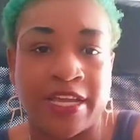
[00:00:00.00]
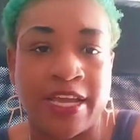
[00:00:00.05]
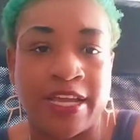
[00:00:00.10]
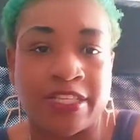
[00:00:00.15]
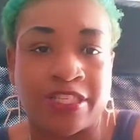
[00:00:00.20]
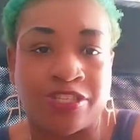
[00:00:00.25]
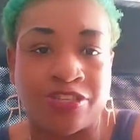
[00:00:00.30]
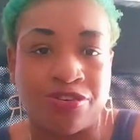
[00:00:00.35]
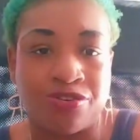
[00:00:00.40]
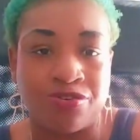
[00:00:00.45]

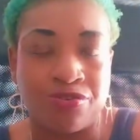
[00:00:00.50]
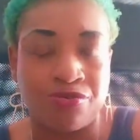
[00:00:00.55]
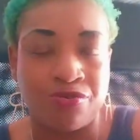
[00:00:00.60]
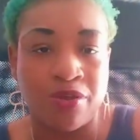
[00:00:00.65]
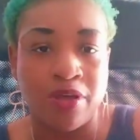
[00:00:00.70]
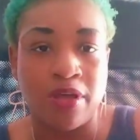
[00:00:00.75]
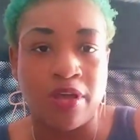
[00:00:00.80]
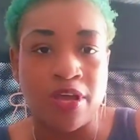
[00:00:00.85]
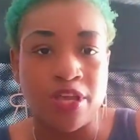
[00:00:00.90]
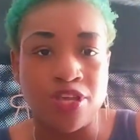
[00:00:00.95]

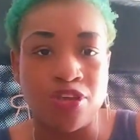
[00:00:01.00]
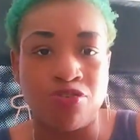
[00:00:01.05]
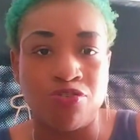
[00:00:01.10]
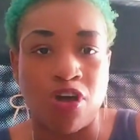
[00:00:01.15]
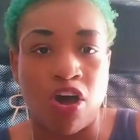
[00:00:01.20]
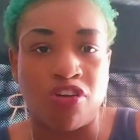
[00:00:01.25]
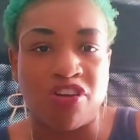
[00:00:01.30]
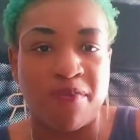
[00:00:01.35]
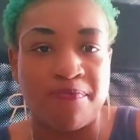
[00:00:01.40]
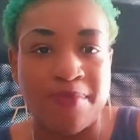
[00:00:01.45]
into, you
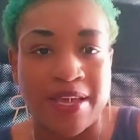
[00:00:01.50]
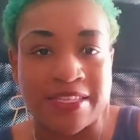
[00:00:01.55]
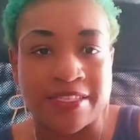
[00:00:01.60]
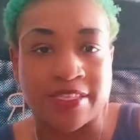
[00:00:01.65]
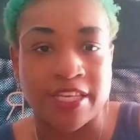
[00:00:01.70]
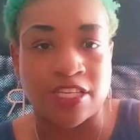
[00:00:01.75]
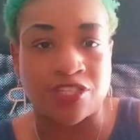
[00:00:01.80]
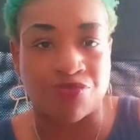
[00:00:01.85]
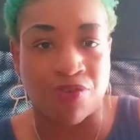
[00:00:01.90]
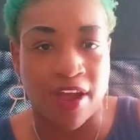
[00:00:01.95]
know, the
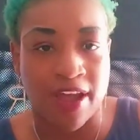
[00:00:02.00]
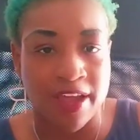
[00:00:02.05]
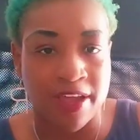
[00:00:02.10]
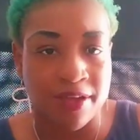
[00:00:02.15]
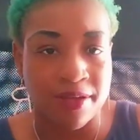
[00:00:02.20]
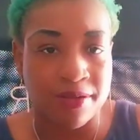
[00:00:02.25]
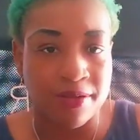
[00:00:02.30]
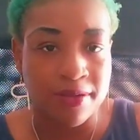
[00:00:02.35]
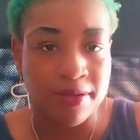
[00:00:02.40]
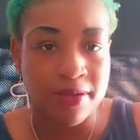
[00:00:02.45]
mystics, right?